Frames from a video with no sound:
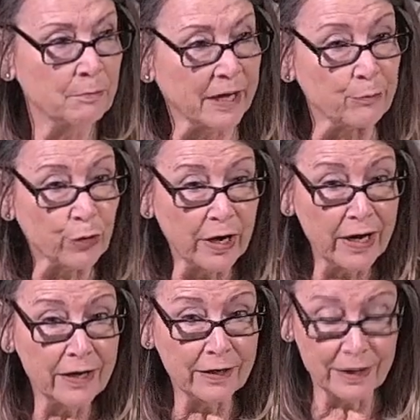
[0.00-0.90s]
By
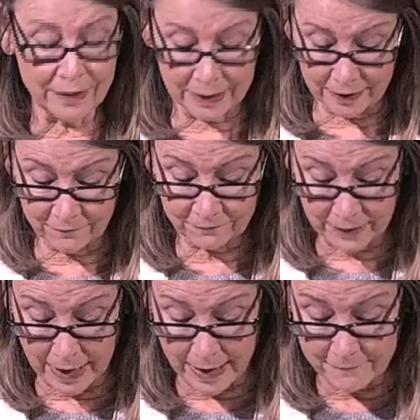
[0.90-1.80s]
praying in an
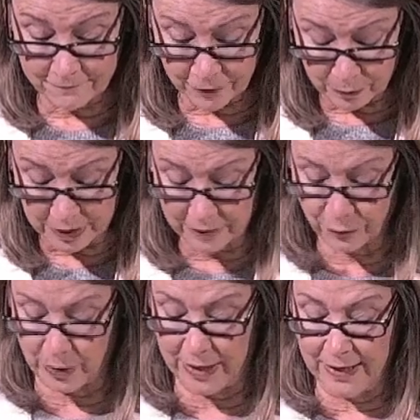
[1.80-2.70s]

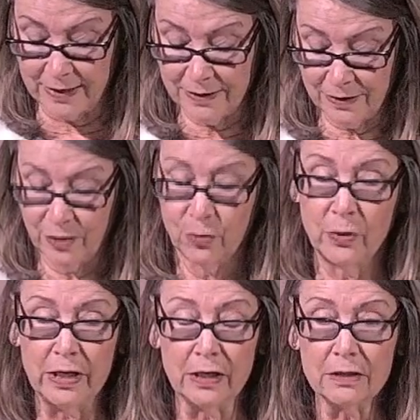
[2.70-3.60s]
affirmative way,
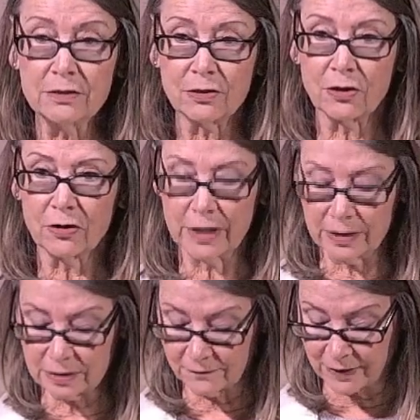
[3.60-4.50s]
we enter
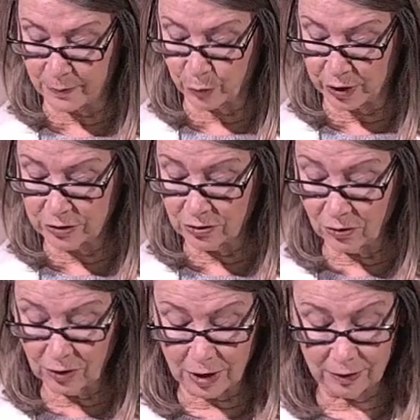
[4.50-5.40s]
into
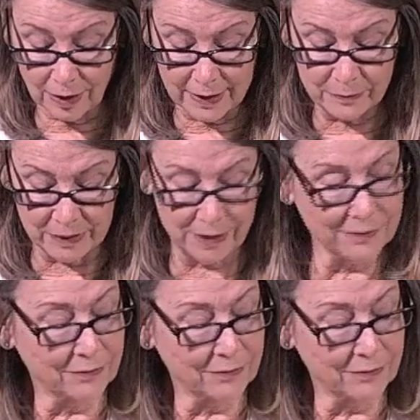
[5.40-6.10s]
vibrational alignment